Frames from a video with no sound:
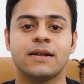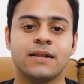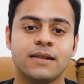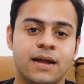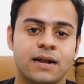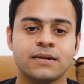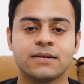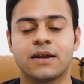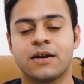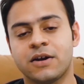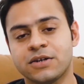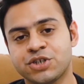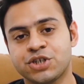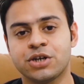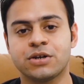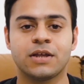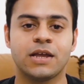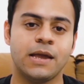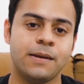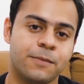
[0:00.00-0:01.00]
Till then, crush
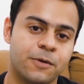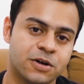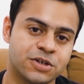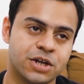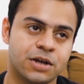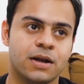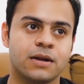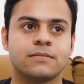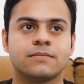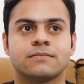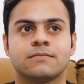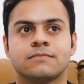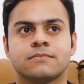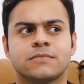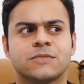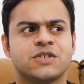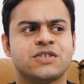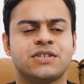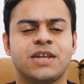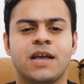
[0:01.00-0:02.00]
it, keep crushing it.
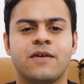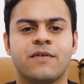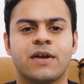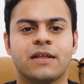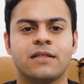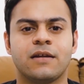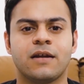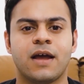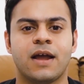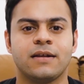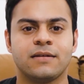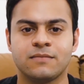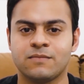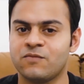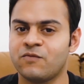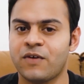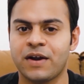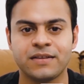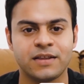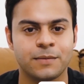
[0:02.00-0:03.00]
Stay awake in the
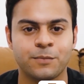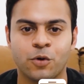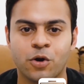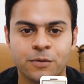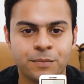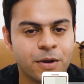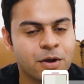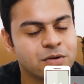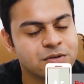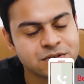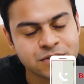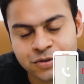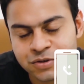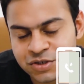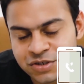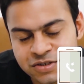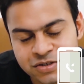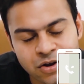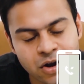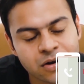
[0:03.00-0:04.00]
night, find that product, because you're
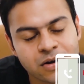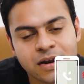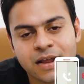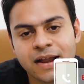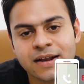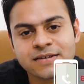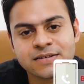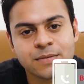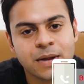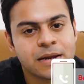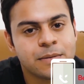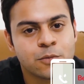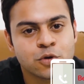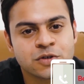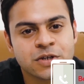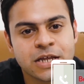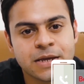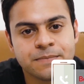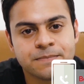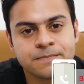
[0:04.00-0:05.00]
just not gonna get any
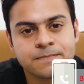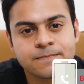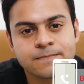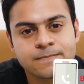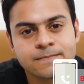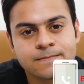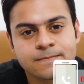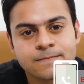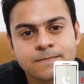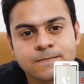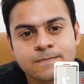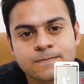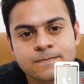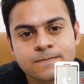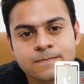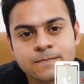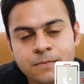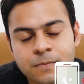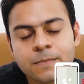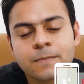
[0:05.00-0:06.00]
more sleep.
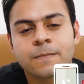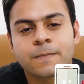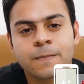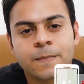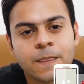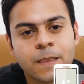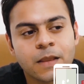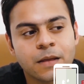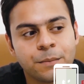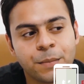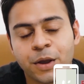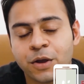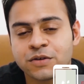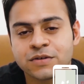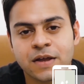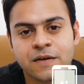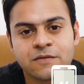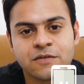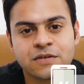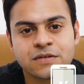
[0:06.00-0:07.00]

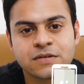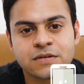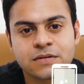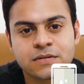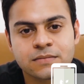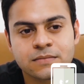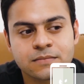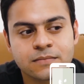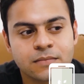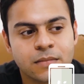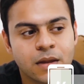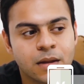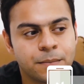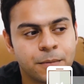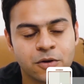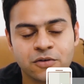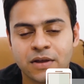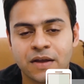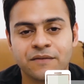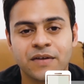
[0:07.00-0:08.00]
Because
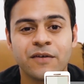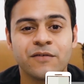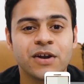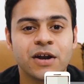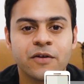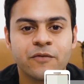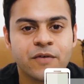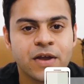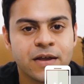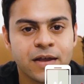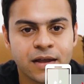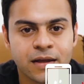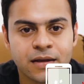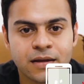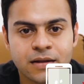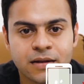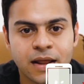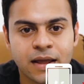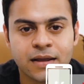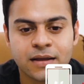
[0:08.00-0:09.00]
I've given it away.
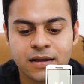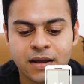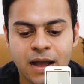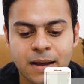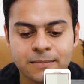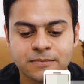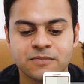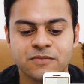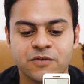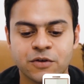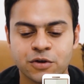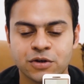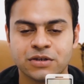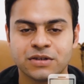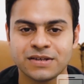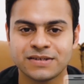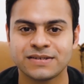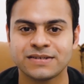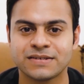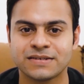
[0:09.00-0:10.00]
Like,
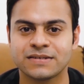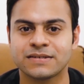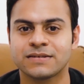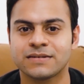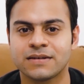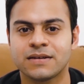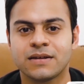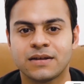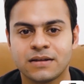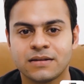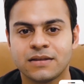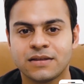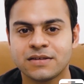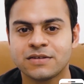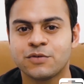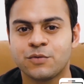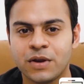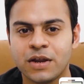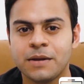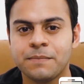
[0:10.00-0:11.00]
this is
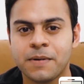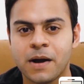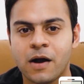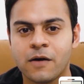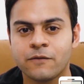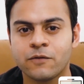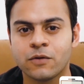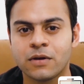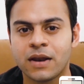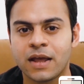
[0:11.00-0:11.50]
really powerful.